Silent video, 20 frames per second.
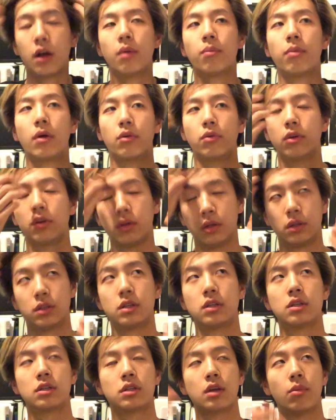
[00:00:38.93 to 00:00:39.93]
but really this
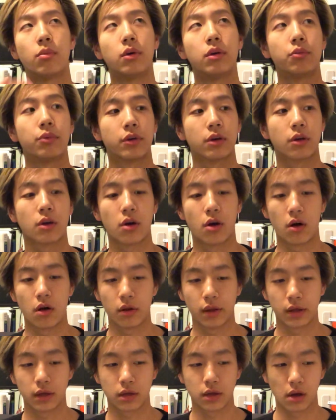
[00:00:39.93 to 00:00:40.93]
is someone we could call
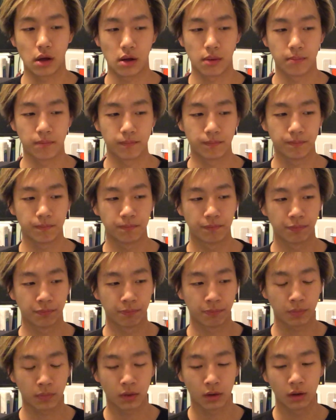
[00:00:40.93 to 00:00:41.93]
like
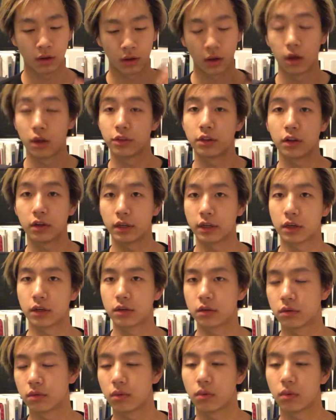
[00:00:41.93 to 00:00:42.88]
the link.